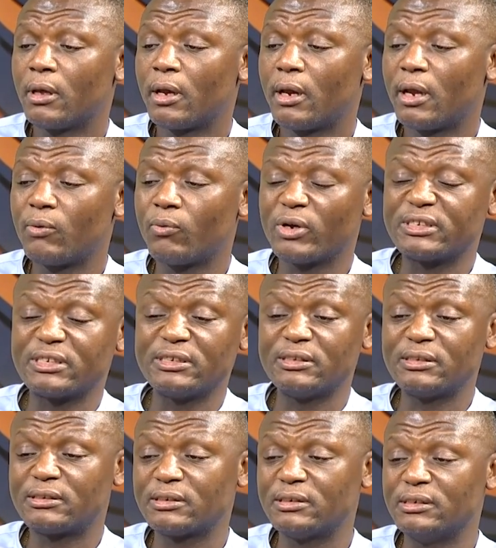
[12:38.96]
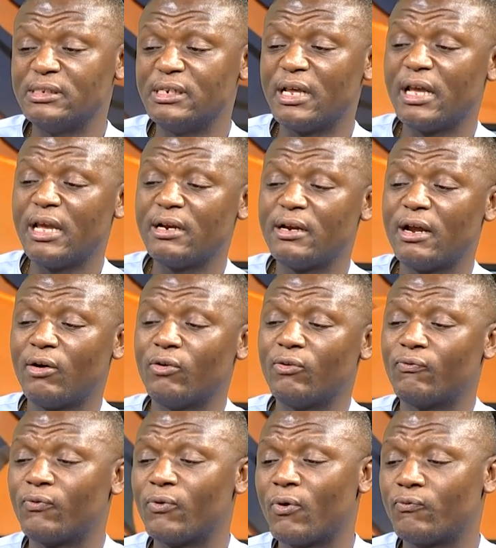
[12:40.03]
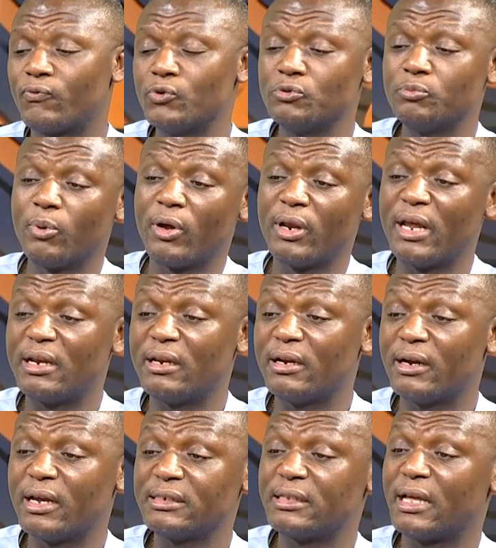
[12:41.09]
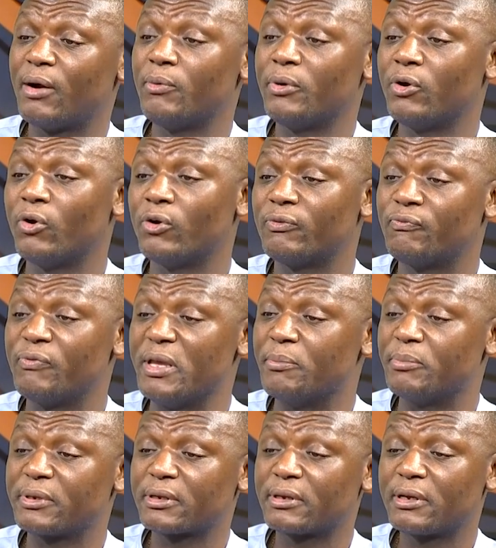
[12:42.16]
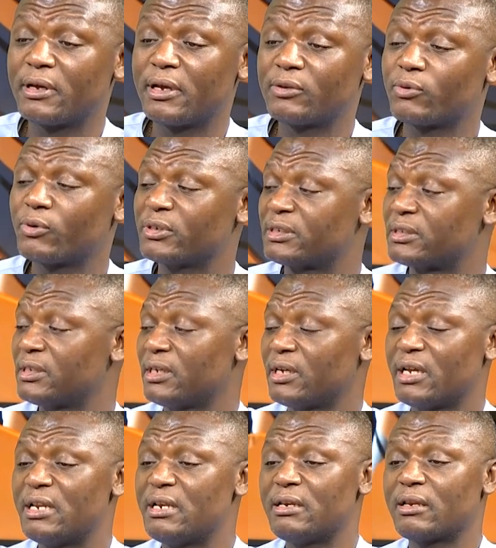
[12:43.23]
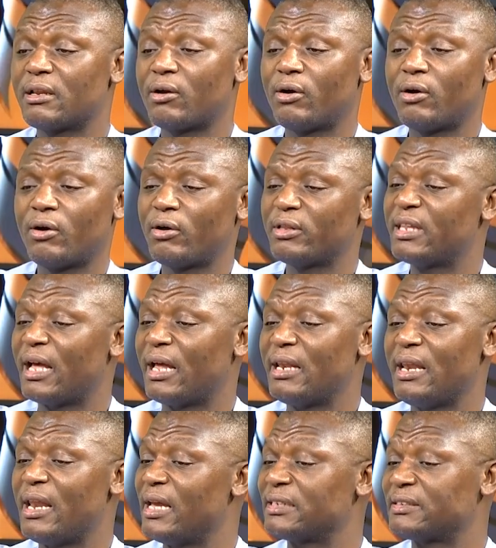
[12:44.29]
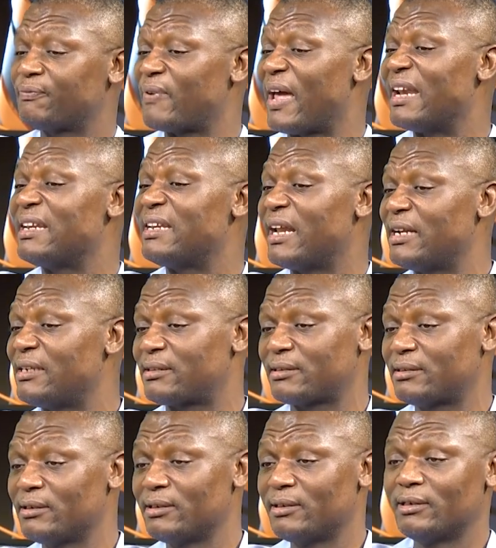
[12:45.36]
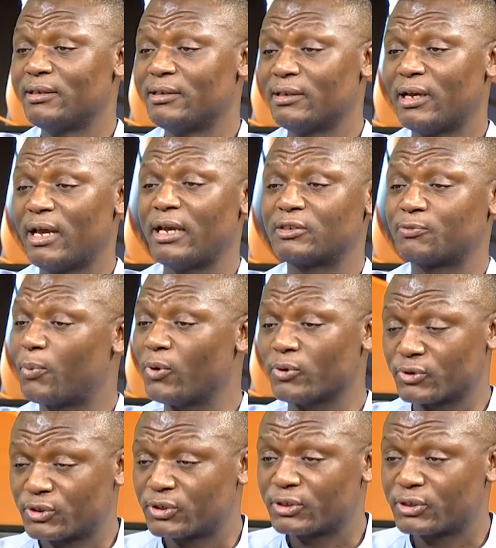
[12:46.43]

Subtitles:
it wasn't in the area of football and the rest that we got famed. It was in other less funded sports.